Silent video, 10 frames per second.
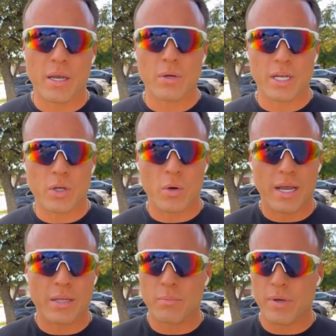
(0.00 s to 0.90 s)
Okay, go
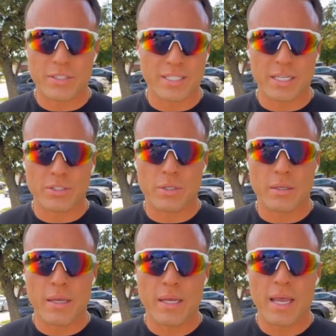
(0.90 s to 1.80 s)
ahead and press enter.
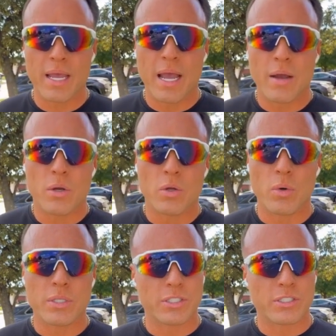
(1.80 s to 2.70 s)
And now you're
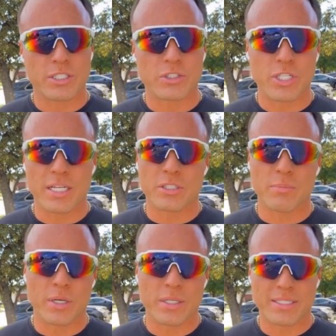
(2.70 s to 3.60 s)
going to see
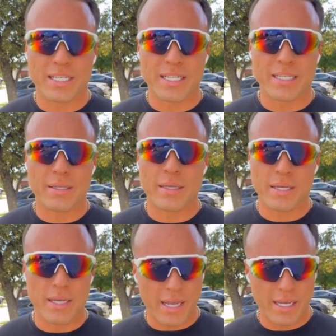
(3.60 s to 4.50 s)
GenSpark thinking.
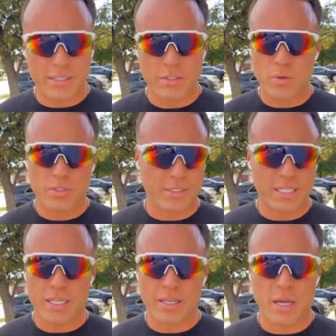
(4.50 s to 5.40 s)
And it's going to
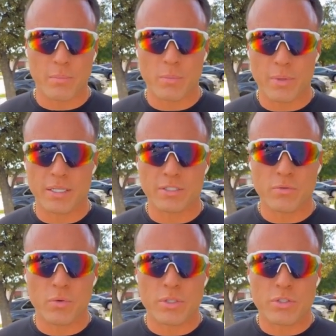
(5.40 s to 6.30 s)
take a couple minutes
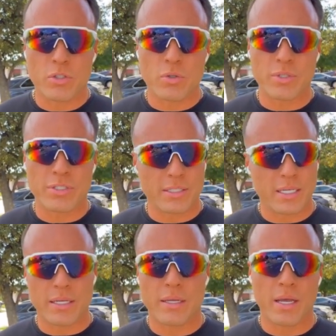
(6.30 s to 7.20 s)
for it to do its
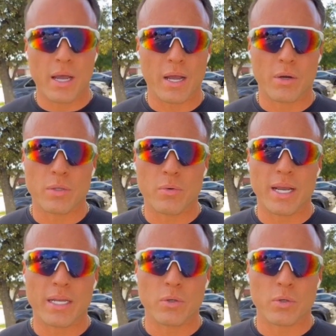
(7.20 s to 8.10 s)
thing. I already
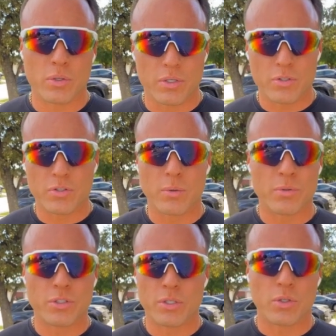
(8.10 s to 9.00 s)
ran it earlier, so I'm
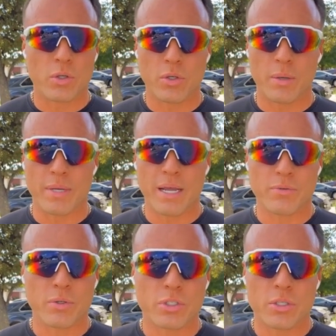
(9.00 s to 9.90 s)
just going to load up that
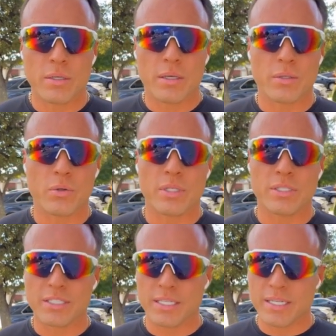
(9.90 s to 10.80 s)
version. You can
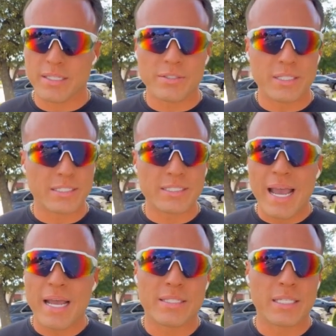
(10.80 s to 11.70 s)
see that it's the
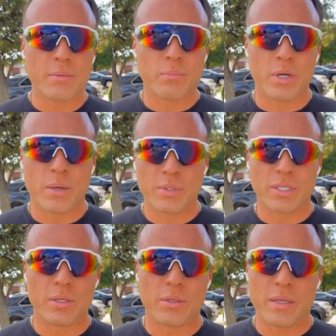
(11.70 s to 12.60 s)
exact same prompt here.